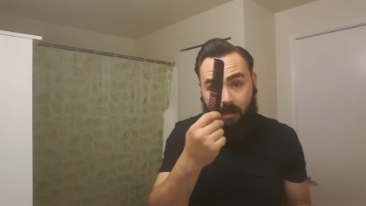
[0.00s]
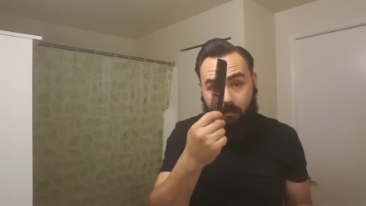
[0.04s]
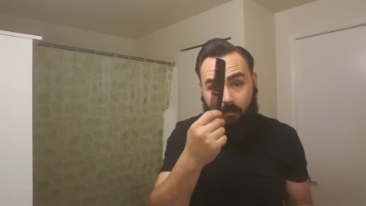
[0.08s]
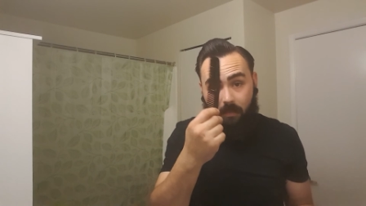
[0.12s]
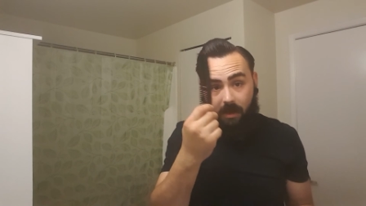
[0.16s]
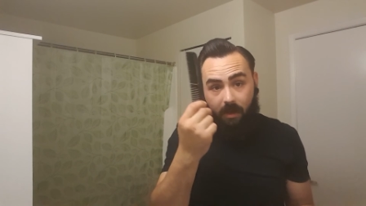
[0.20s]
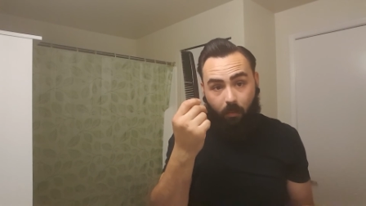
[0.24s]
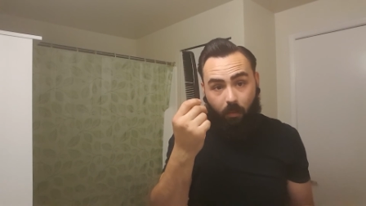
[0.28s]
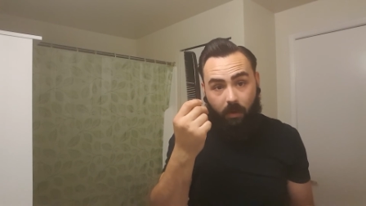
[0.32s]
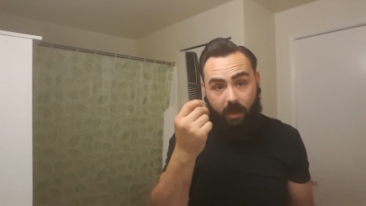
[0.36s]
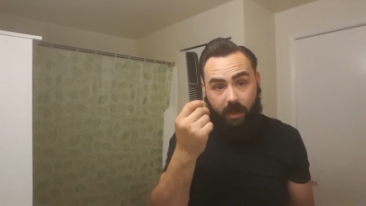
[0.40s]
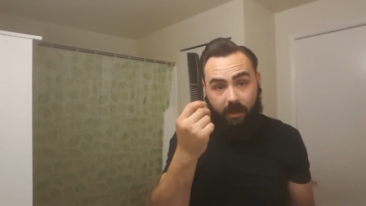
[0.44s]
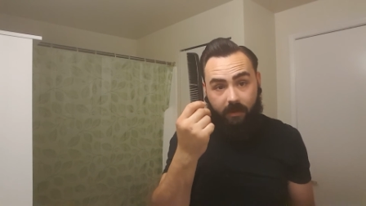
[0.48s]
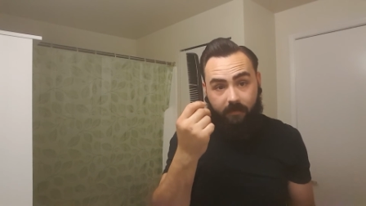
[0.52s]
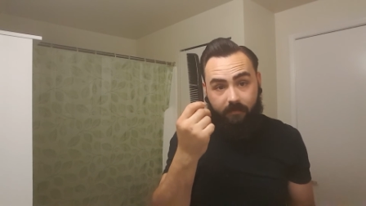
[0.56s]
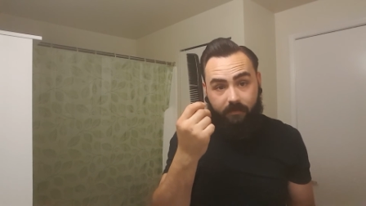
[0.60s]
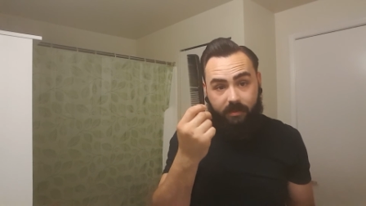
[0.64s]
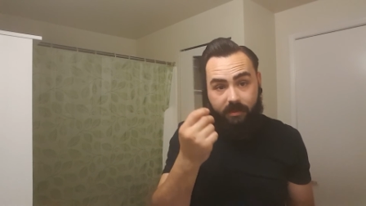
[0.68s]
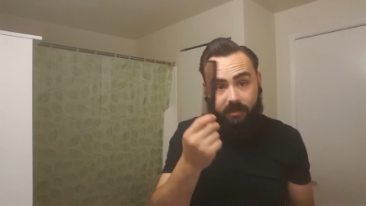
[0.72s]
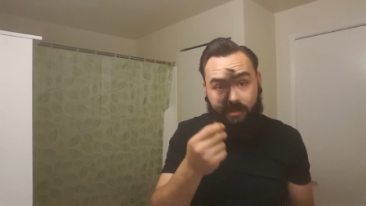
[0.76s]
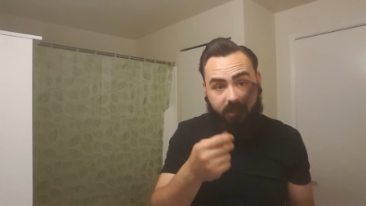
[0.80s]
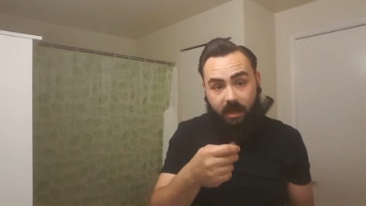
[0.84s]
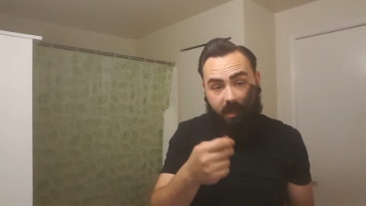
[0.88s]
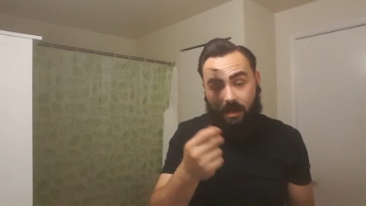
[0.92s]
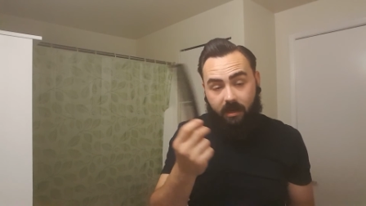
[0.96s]
my wave
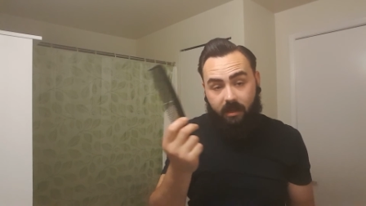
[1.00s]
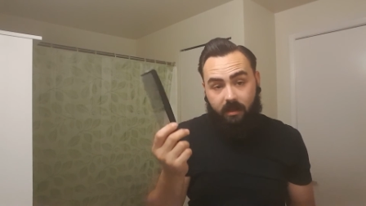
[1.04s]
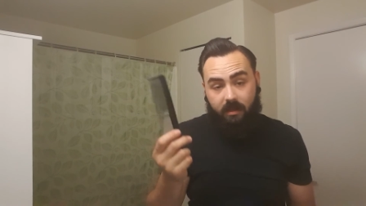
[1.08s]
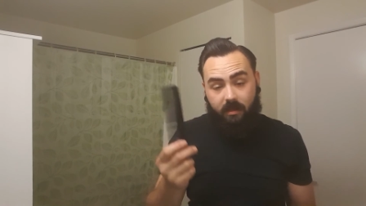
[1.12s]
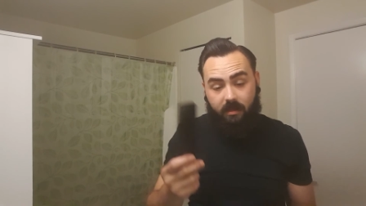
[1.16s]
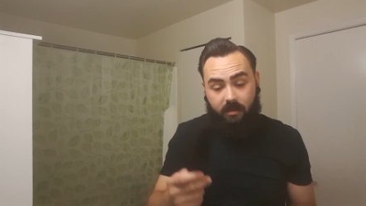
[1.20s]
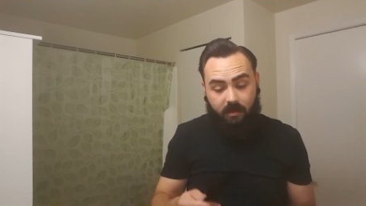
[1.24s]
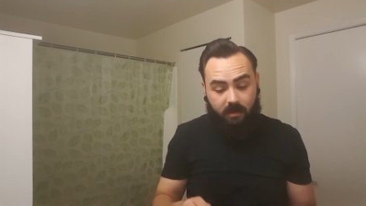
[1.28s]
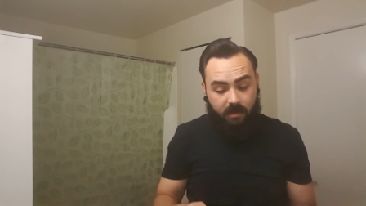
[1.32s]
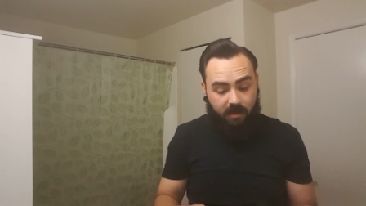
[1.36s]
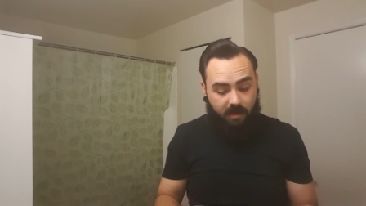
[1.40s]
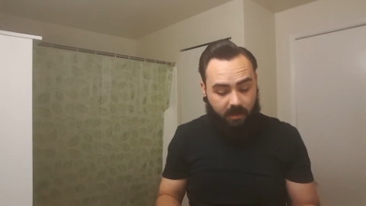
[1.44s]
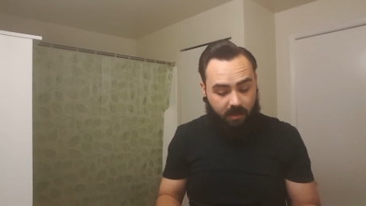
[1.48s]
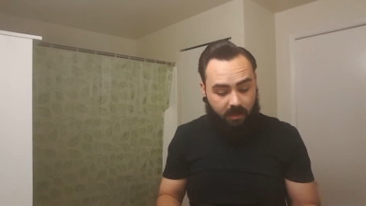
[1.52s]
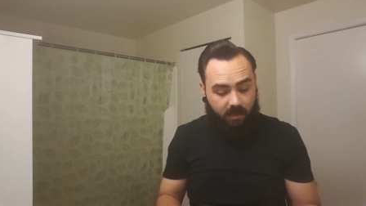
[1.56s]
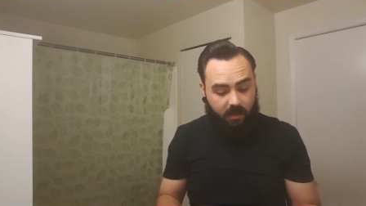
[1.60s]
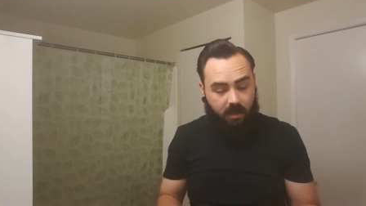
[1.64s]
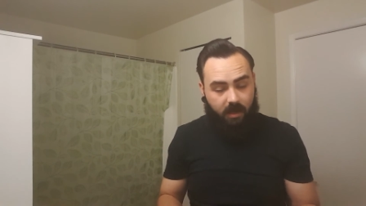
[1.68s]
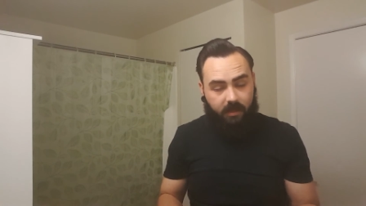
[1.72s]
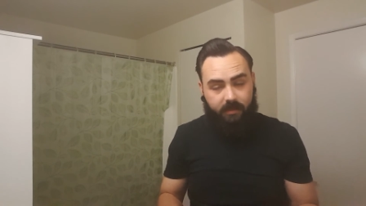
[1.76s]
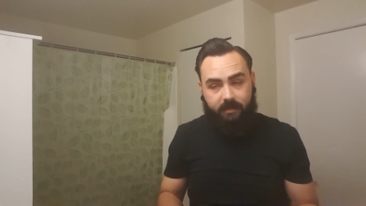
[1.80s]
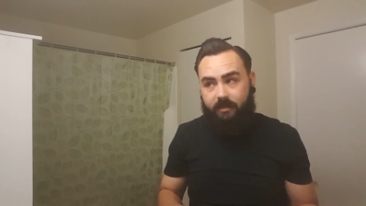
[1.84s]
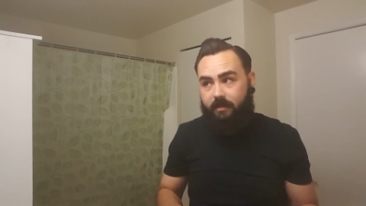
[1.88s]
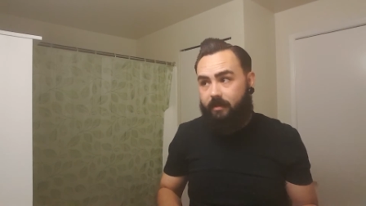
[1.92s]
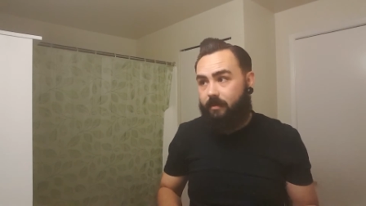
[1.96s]
just kind of
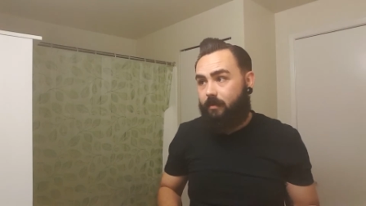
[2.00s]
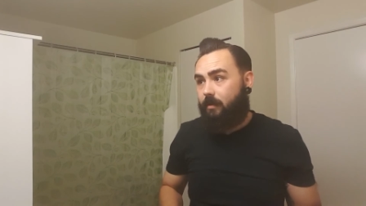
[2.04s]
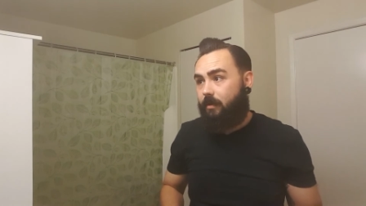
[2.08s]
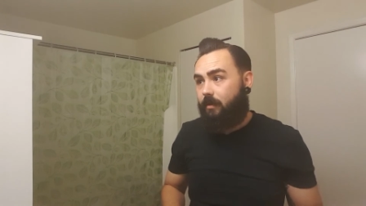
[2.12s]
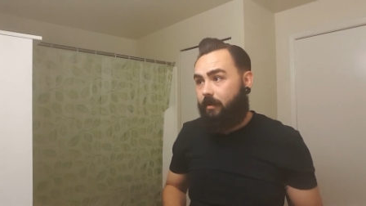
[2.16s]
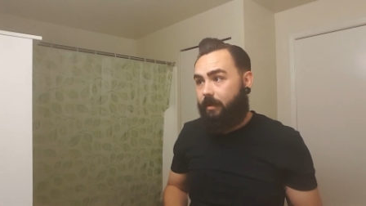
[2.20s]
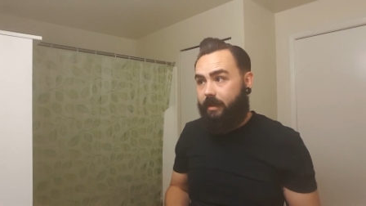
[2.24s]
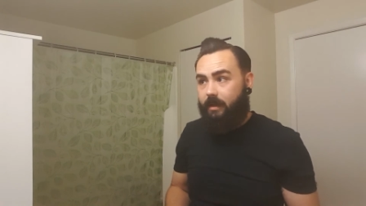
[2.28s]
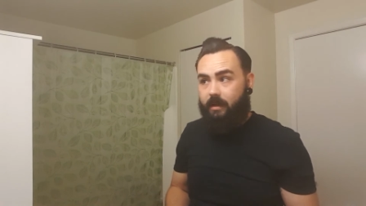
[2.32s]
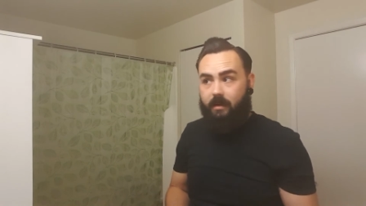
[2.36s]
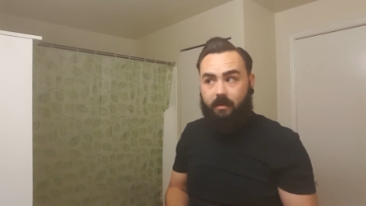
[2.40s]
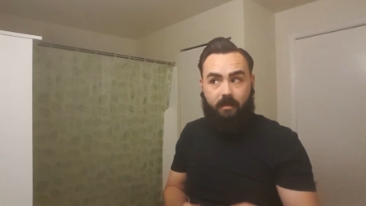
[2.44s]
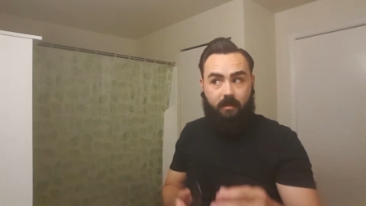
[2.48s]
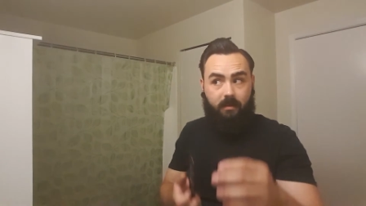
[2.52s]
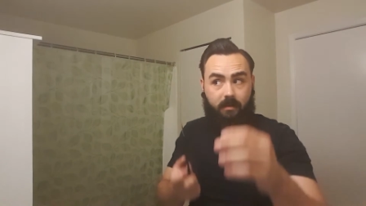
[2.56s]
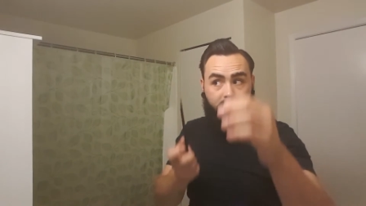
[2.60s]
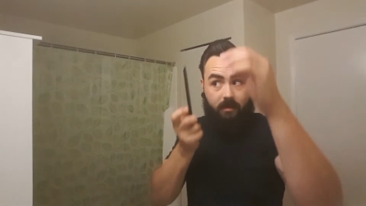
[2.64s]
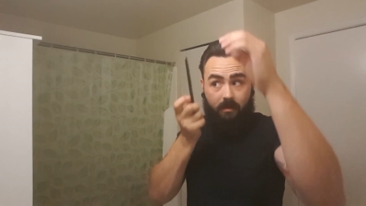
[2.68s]
cuts through it